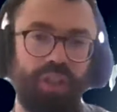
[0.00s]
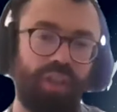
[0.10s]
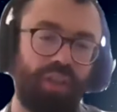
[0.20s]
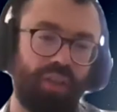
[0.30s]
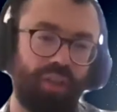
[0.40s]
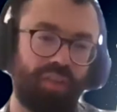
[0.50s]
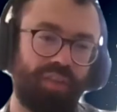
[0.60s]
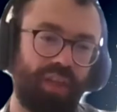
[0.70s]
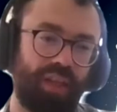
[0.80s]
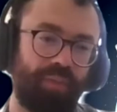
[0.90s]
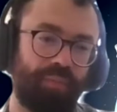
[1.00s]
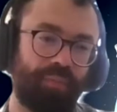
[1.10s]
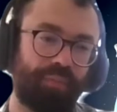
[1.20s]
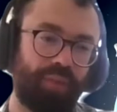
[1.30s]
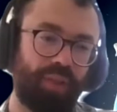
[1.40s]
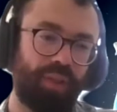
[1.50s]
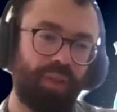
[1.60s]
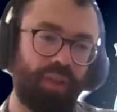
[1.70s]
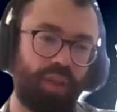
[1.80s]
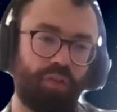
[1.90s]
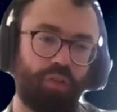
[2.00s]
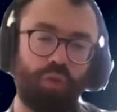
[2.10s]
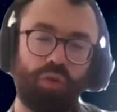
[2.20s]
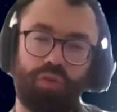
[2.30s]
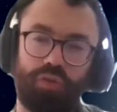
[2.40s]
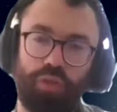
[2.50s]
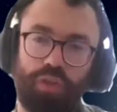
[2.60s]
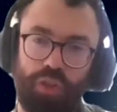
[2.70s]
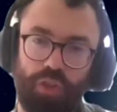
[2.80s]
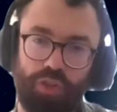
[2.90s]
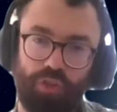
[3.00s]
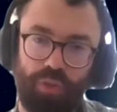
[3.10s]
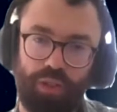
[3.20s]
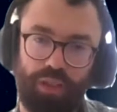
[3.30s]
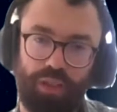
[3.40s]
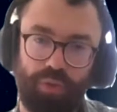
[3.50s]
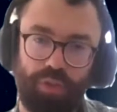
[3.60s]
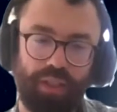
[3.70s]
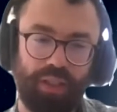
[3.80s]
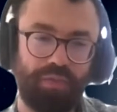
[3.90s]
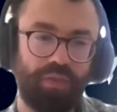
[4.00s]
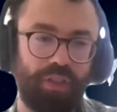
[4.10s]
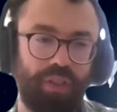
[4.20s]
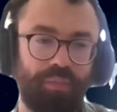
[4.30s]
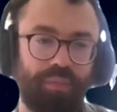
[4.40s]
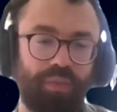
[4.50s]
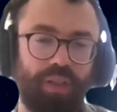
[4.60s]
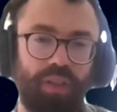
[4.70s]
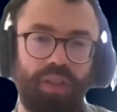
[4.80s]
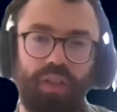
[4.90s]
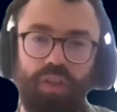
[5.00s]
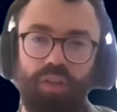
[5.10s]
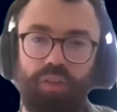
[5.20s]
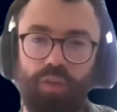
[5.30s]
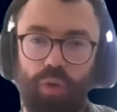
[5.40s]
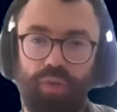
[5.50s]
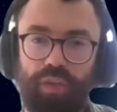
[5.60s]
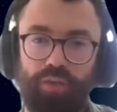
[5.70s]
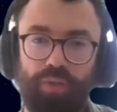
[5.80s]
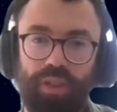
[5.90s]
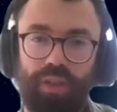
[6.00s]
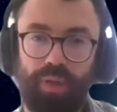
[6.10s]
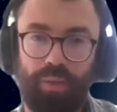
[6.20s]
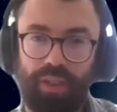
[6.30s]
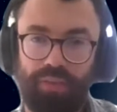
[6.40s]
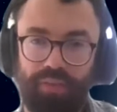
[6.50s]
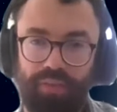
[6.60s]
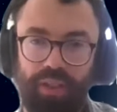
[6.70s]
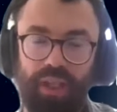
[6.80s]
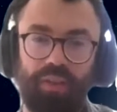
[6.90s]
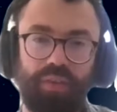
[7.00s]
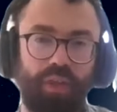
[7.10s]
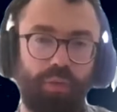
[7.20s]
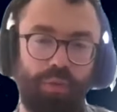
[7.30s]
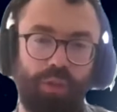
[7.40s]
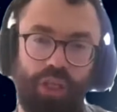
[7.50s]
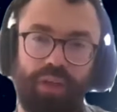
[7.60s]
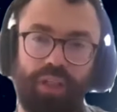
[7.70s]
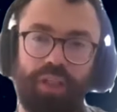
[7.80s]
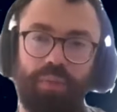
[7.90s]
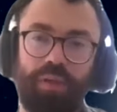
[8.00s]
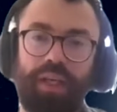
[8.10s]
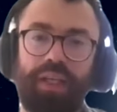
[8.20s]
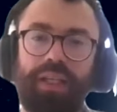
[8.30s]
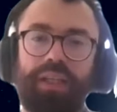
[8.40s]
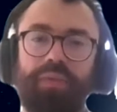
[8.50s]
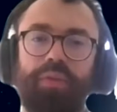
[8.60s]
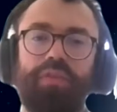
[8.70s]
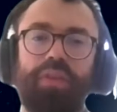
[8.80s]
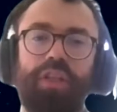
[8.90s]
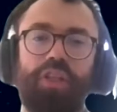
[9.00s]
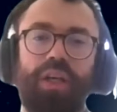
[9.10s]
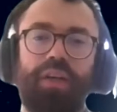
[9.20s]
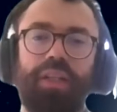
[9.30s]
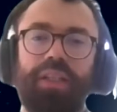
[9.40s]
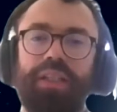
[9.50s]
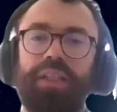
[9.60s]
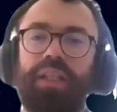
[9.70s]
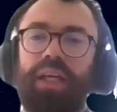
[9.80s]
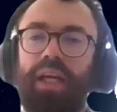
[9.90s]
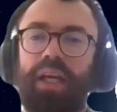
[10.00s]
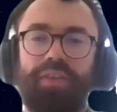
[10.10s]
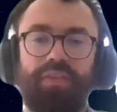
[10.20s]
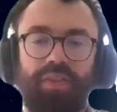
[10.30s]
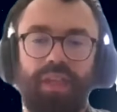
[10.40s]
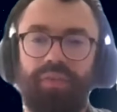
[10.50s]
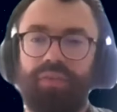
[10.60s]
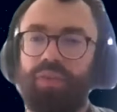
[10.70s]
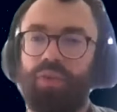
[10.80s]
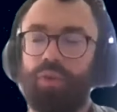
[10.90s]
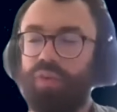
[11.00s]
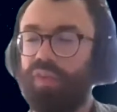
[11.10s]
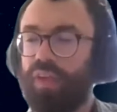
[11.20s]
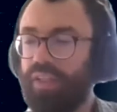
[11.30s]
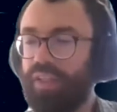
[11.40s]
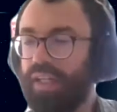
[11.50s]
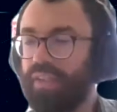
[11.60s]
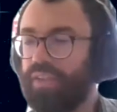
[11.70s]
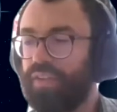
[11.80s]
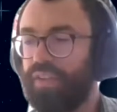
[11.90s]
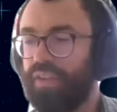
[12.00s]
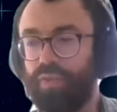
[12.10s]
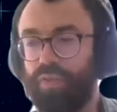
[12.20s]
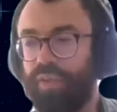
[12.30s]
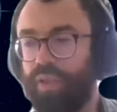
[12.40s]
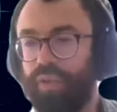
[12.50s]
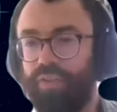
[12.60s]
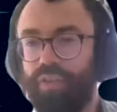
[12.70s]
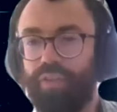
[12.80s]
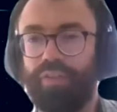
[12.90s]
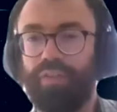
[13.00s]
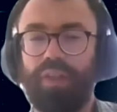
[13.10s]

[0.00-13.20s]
of scores for the judges when they come to see them. So all of this will be public. We'll be sharing it up on that link, which Vinny's sharing. And yeah, you can refer to that if you have any questions.